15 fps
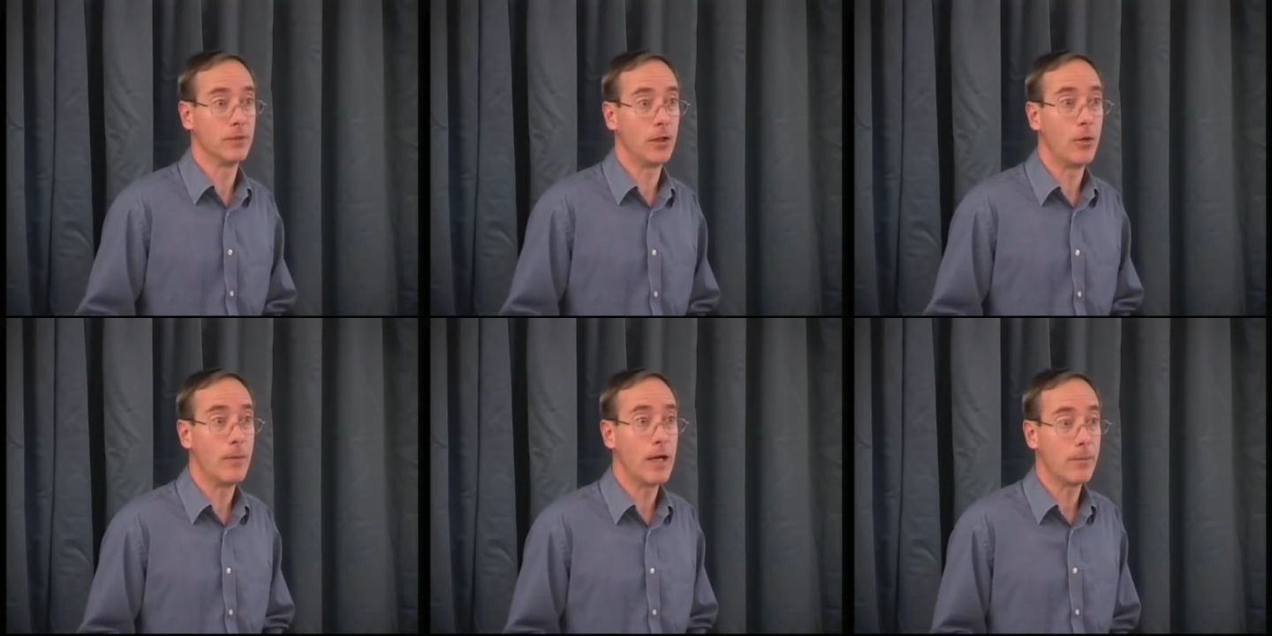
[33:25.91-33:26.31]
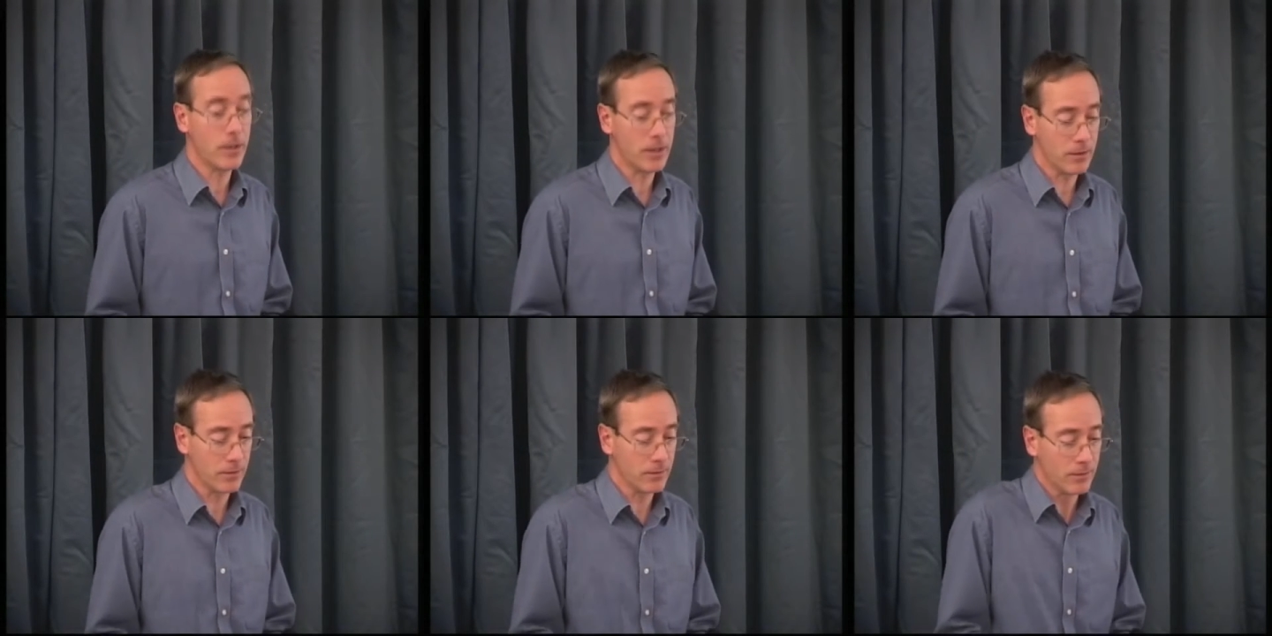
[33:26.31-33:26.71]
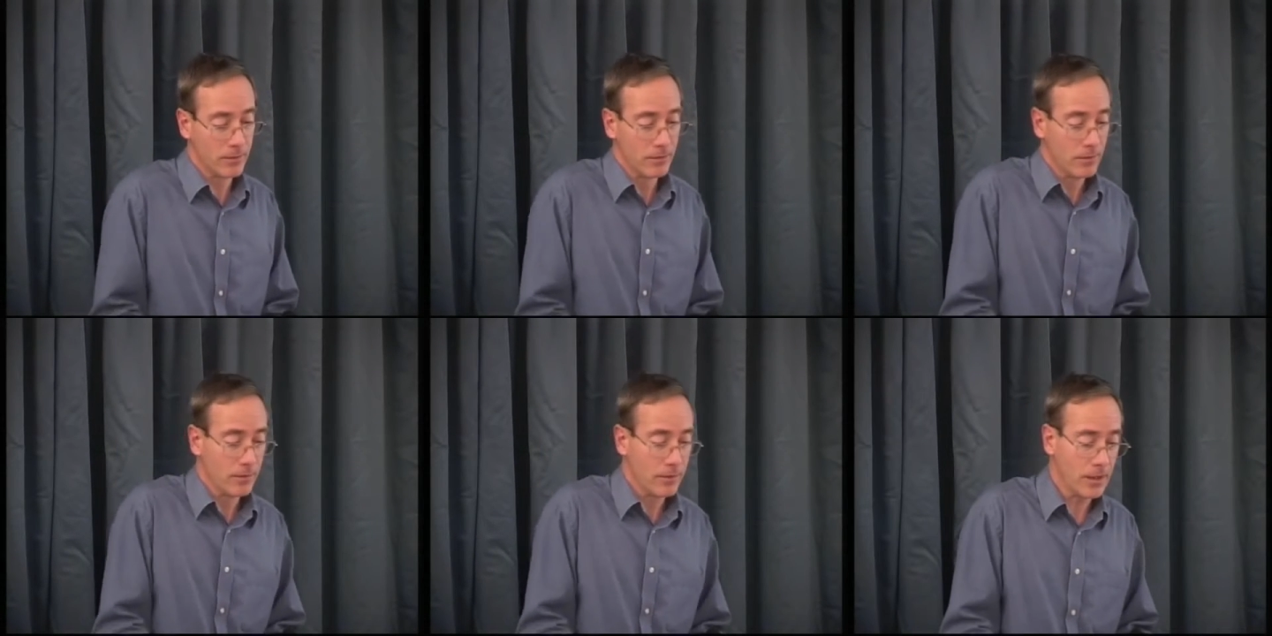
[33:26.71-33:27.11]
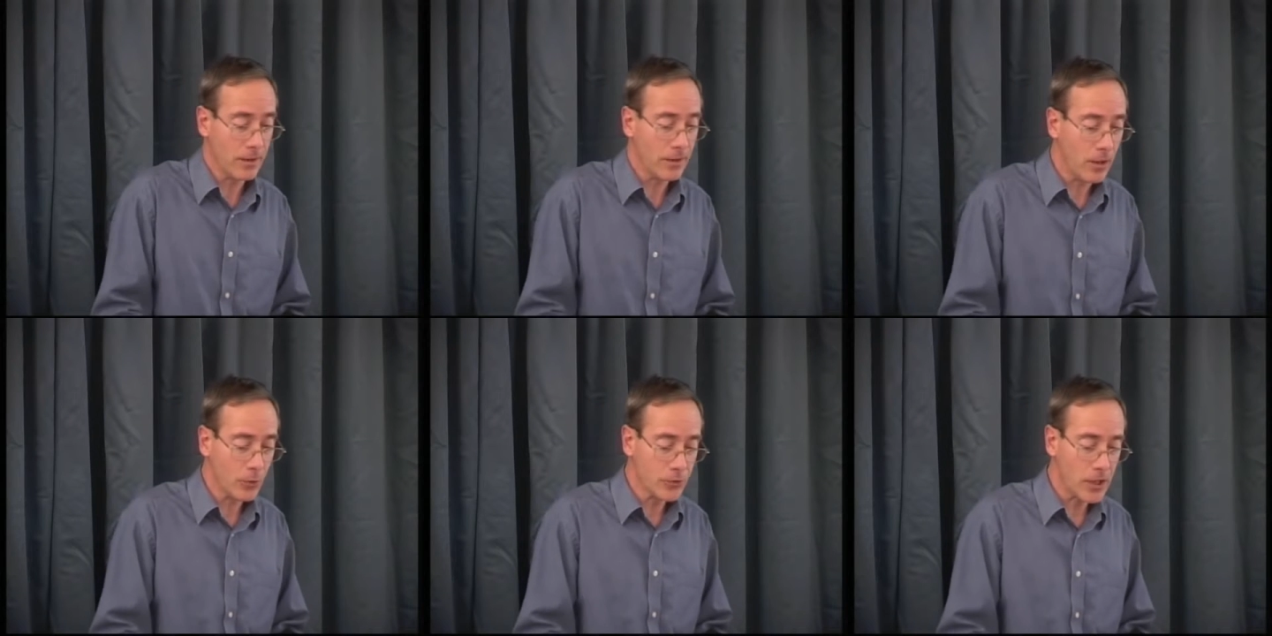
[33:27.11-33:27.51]
or maybe
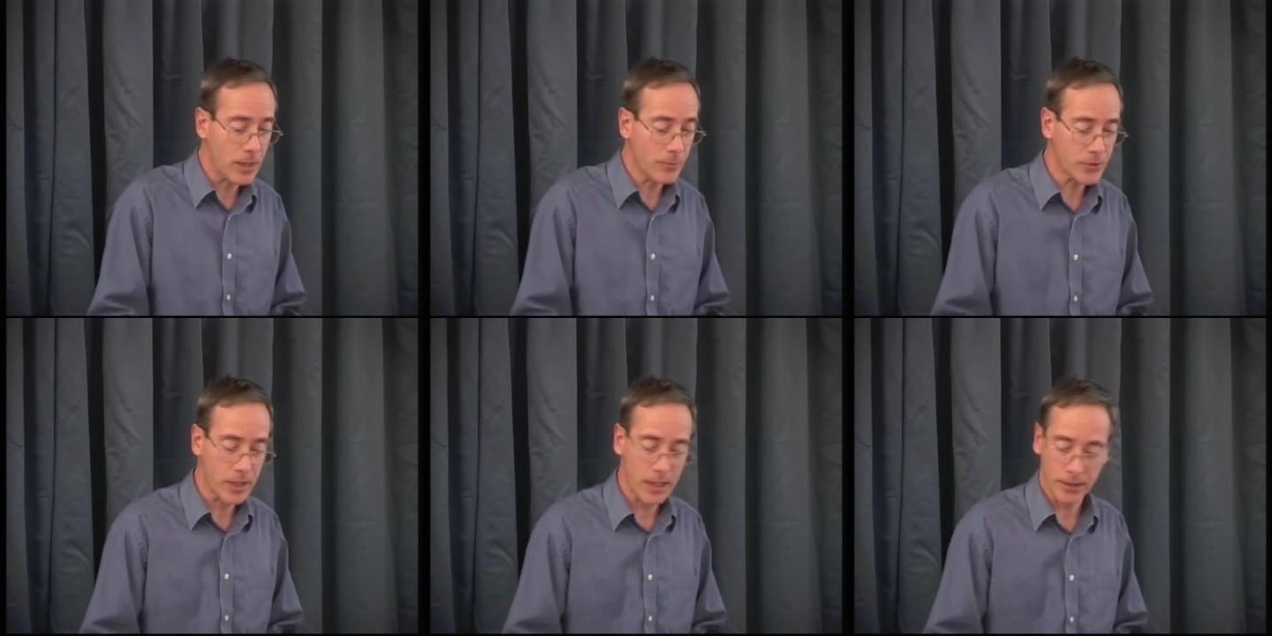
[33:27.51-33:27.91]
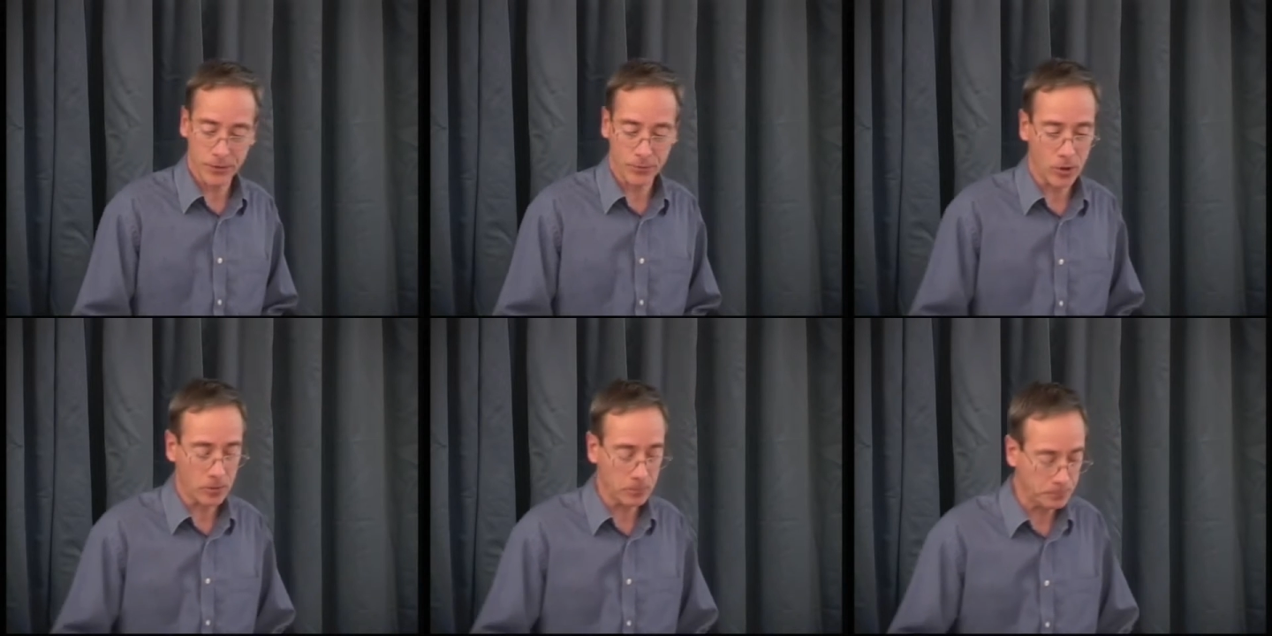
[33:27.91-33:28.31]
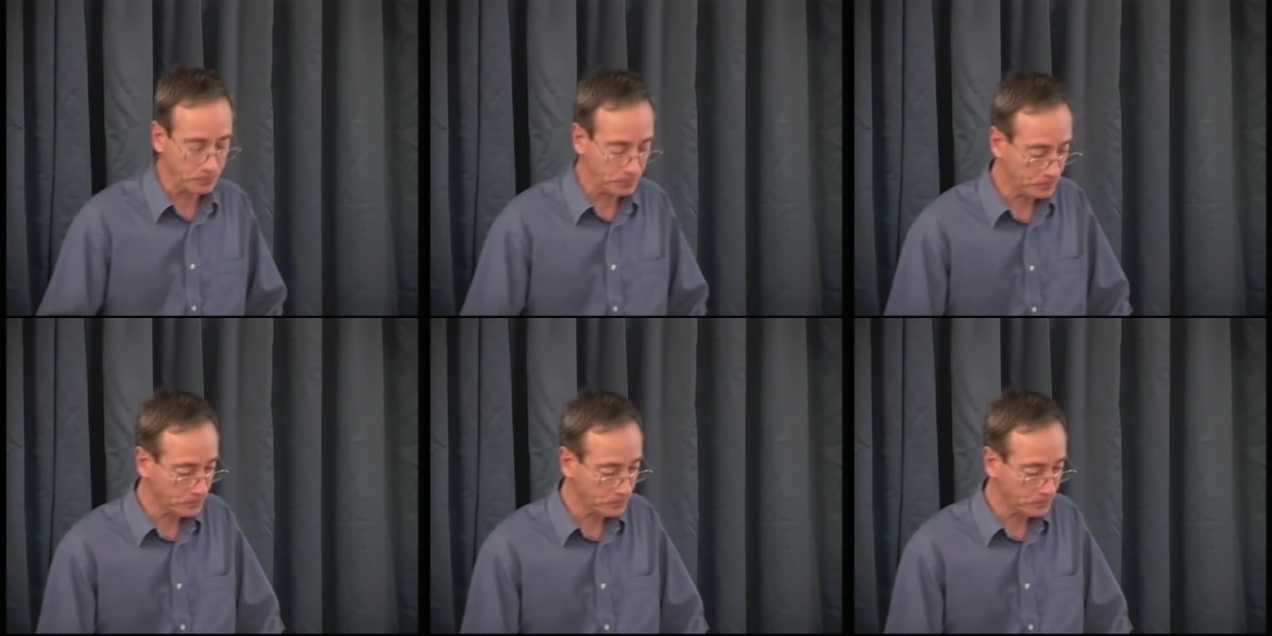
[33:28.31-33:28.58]
the whole time scale is wrong.